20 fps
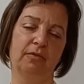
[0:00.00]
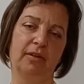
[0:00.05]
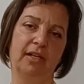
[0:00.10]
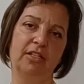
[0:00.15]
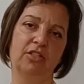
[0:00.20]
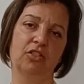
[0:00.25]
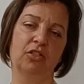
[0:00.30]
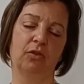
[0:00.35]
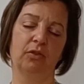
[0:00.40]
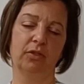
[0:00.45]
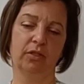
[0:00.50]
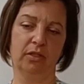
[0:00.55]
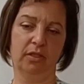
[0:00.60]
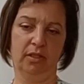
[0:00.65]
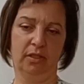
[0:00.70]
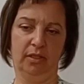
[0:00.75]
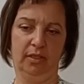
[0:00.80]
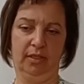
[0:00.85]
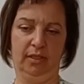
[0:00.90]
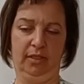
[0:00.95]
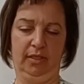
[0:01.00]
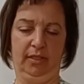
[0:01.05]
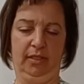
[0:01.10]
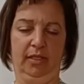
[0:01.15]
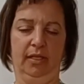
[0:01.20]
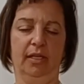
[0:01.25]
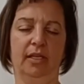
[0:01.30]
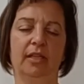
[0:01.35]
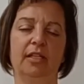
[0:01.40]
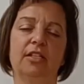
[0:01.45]
right shoulder,
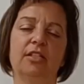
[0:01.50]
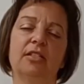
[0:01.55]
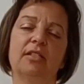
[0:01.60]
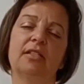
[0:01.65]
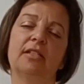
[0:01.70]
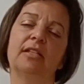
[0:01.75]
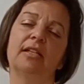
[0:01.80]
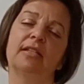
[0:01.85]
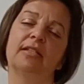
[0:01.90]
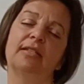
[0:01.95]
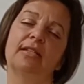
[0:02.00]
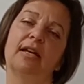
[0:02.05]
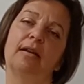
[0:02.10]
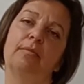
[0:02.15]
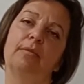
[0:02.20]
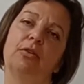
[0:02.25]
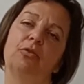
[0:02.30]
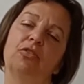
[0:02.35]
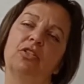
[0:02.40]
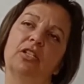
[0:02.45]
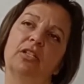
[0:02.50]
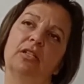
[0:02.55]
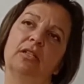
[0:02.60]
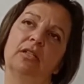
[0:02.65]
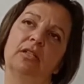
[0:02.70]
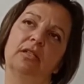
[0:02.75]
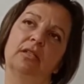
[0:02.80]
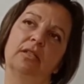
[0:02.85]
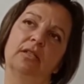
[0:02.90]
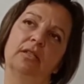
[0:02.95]
and then just test out motion
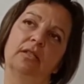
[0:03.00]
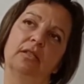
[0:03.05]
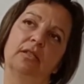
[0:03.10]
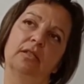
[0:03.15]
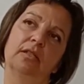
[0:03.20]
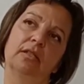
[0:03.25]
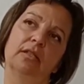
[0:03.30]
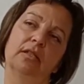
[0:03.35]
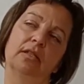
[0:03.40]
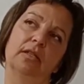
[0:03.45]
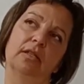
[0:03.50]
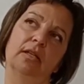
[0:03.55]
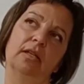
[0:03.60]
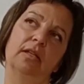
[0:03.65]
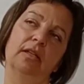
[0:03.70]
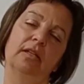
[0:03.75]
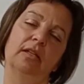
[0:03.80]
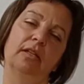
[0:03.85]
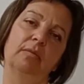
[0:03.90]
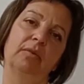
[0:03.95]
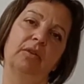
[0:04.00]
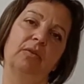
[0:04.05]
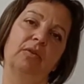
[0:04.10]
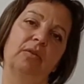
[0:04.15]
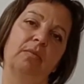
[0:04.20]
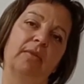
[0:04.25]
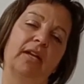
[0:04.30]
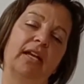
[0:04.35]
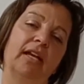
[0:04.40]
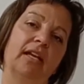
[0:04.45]
a little bit
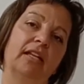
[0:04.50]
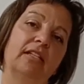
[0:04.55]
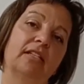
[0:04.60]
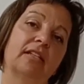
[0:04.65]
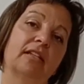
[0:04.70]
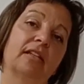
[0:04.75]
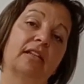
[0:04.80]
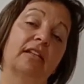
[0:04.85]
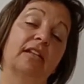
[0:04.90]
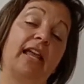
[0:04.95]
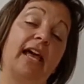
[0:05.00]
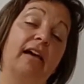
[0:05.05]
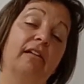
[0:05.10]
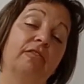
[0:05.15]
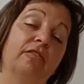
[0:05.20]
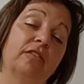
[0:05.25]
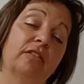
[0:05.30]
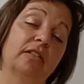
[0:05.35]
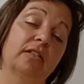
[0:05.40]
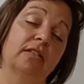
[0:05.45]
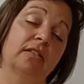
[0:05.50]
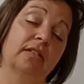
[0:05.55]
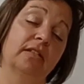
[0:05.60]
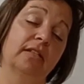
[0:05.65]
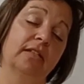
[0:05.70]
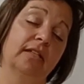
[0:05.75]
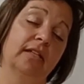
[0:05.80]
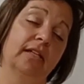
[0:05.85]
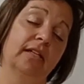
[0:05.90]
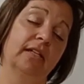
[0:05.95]
with my head to the left.
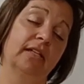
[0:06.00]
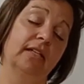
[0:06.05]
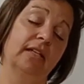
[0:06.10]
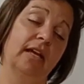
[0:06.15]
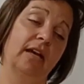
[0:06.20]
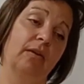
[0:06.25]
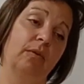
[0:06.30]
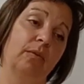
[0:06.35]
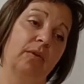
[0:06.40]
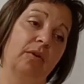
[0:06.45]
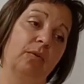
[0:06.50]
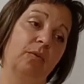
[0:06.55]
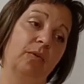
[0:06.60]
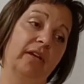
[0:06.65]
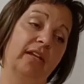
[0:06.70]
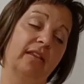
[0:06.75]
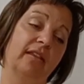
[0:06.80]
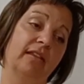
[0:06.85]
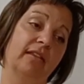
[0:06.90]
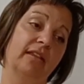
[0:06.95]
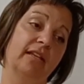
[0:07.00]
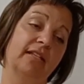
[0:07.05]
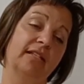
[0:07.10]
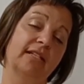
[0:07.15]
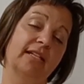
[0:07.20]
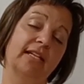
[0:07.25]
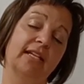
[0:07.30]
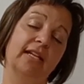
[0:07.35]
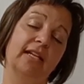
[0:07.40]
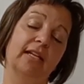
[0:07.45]
Now with this,
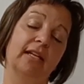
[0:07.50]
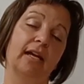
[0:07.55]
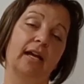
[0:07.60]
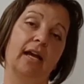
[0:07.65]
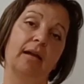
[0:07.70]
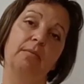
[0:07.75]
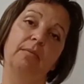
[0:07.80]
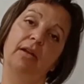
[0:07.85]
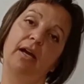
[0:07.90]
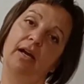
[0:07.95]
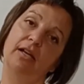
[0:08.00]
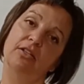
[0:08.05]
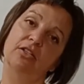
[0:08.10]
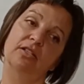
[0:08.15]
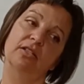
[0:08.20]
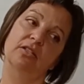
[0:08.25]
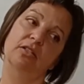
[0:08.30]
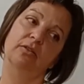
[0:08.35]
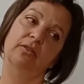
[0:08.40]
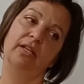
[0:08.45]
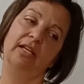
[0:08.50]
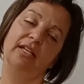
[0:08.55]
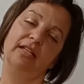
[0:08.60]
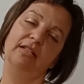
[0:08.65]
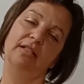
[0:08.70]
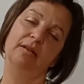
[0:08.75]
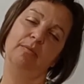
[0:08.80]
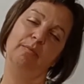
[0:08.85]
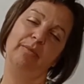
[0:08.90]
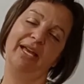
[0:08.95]
again, I'm not just looking
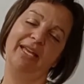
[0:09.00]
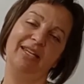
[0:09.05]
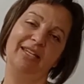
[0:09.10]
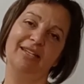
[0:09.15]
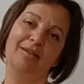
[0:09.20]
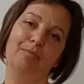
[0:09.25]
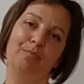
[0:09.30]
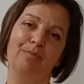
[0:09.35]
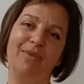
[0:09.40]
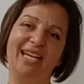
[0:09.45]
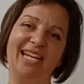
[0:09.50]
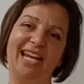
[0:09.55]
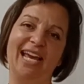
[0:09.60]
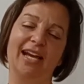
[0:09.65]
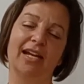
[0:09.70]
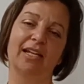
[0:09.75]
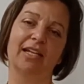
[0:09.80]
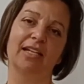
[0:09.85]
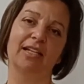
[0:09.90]
to bend my neck.